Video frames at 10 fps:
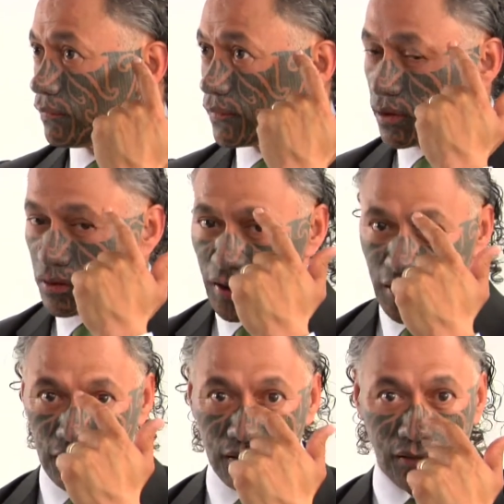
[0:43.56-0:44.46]
of
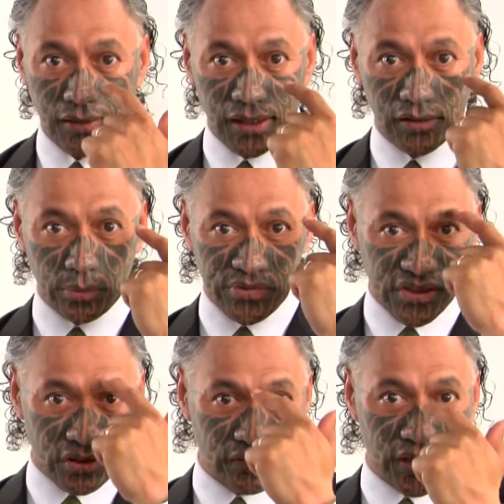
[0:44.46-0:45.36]
looking and
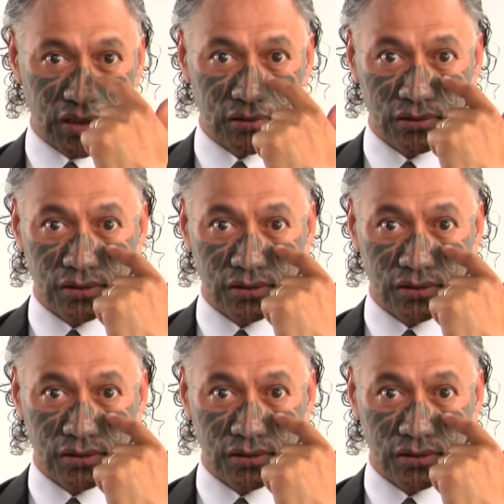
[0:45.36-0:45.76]
observing.